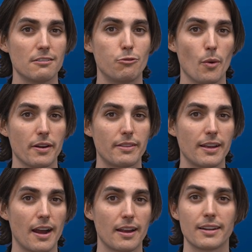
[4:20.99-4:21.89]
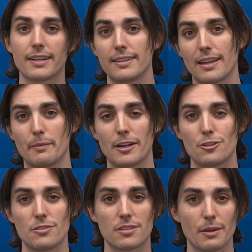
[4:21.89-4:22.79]
of where the ionic
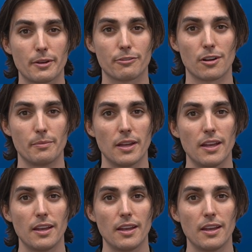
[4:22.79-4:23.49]
contamination is coming from